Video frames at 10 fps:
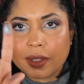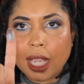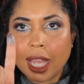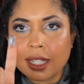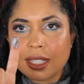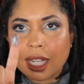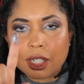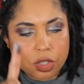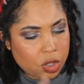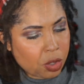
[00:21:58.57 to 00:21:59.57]
Yeah, it's like
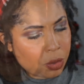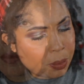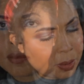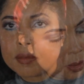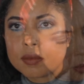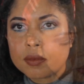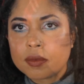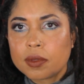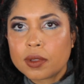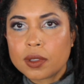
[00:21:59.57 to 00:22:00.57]
a taupe.
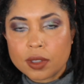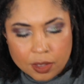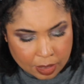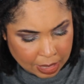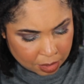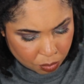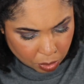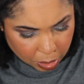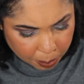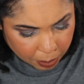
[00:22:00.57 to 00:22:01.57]
So that's
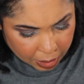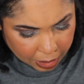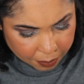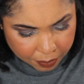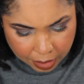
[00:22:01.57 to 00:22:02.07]
really pretty.